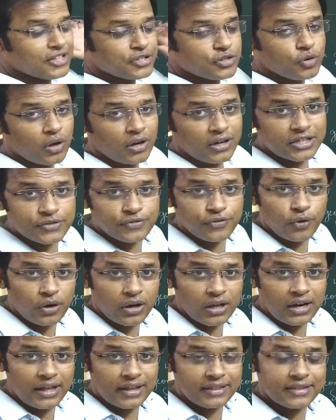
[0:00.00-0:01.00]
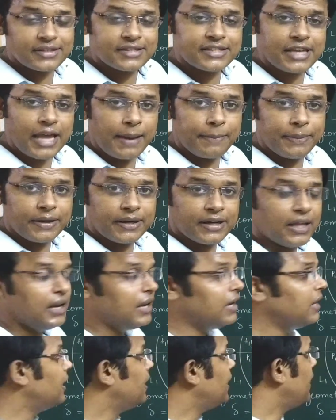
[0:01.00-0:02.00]
us call its focal length as
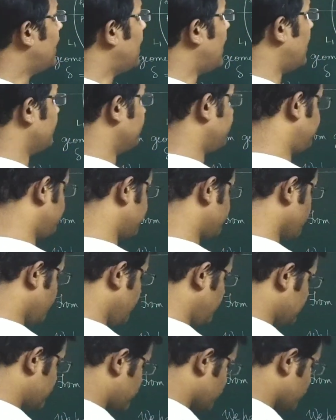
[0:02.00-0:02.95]
capital F. So we